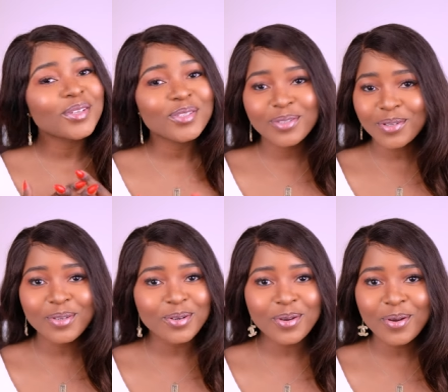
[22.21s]
so
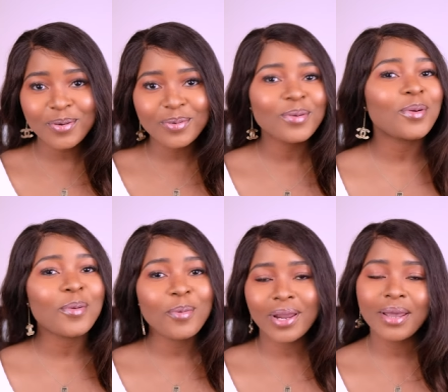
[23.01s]
you know
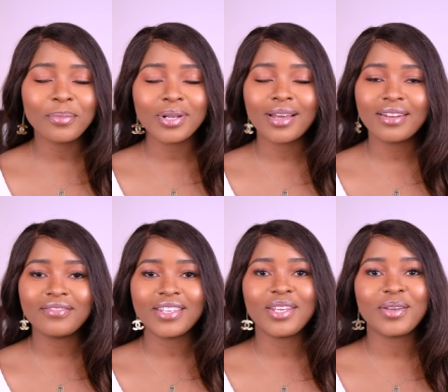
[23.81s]
when I put out a
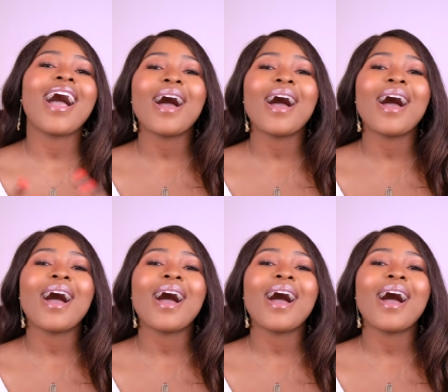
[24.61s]
video.